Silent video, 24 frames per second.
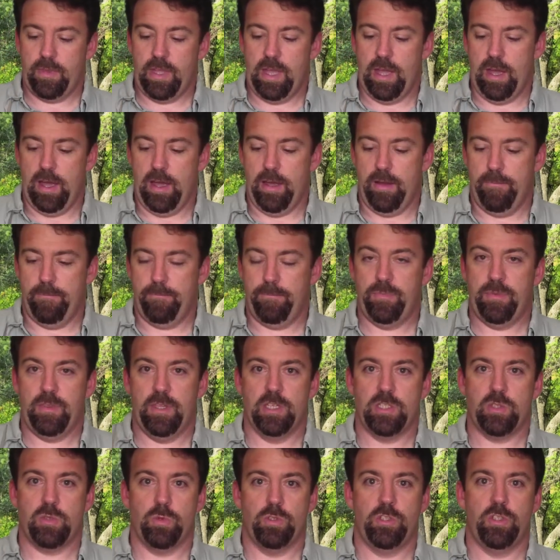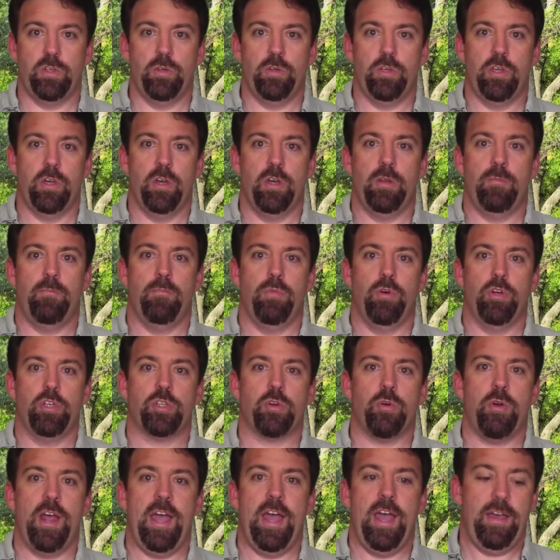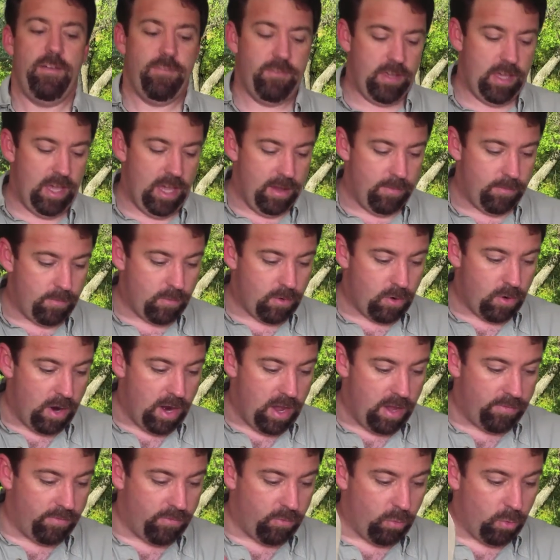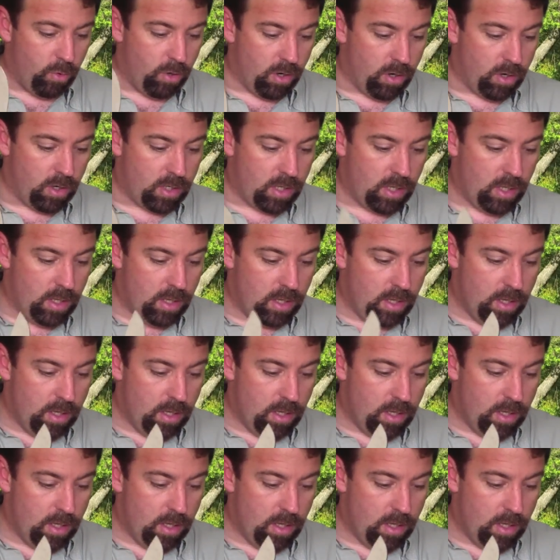um, this will do good bushcraft, campcraft work.